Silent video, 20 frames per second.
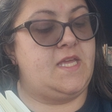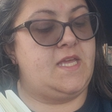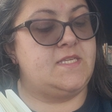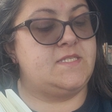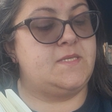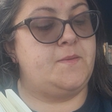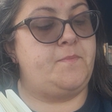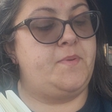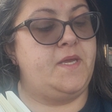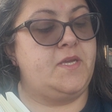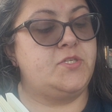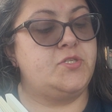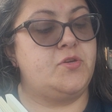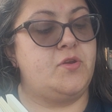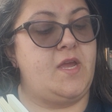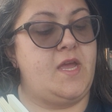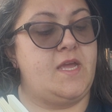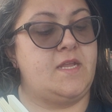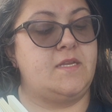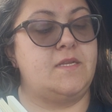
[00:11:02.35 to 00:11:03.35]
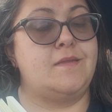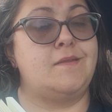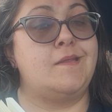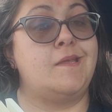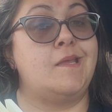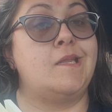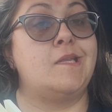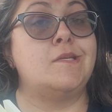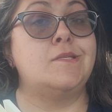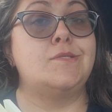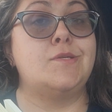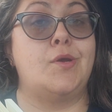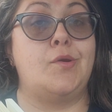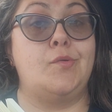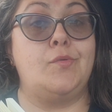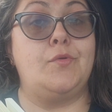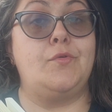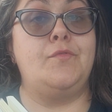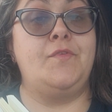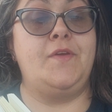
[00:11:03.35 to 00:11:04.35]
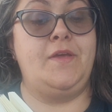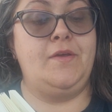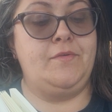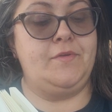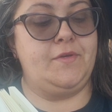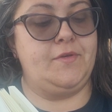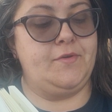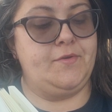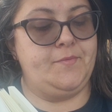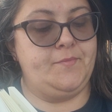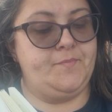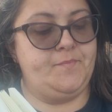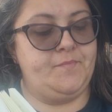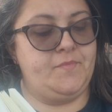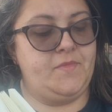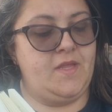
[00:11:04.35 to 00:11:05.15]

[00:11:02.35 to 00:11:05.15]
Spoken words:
as the picture ended in a total failure.